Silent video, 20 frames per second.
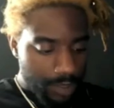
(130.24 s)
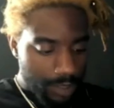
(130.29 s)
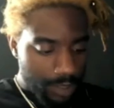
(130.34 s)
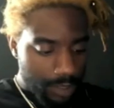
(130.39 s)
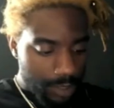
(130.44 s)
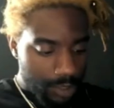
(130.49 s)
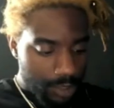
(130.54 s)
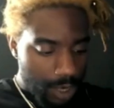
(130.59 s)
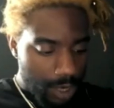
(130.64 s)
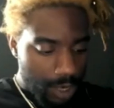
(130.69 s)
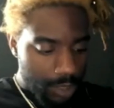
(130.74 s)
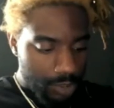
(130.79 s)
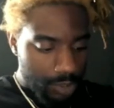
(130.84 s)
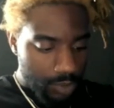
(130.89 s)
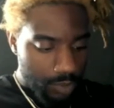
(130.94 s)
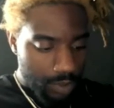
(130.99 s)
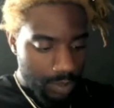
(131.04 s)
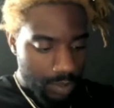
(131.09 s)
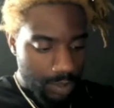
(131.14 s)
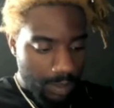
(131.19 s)
and guitar
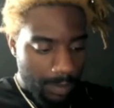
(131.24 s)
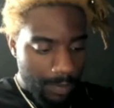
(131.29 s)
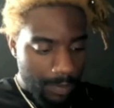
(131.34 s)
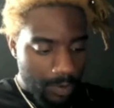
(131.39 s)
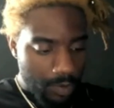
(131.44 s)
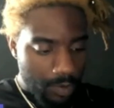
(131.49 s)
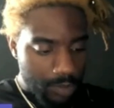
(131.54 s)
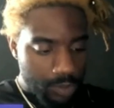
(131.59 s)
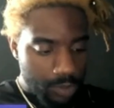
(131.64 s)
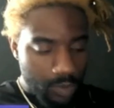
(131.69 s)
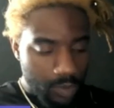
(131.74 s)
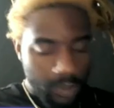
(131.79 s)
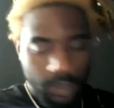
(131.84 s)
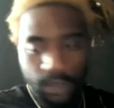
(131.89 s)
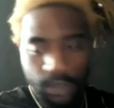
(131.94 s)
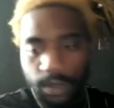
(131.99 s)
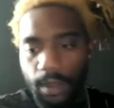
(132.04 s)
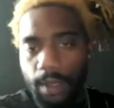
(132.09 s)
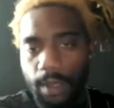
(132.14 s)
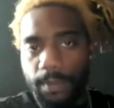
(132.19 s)
tour. I've been on tour.
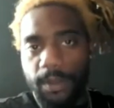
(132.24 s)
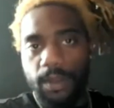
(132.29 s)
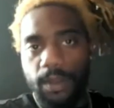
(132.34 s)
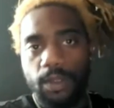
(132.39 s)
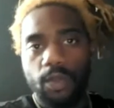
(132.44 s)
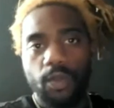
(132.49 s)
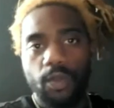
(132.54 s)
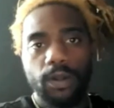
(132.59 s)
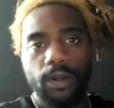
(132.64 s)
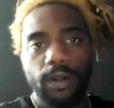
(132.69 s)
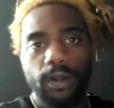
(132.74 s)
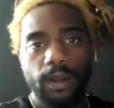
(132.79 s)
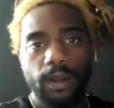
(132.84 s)
I've been in court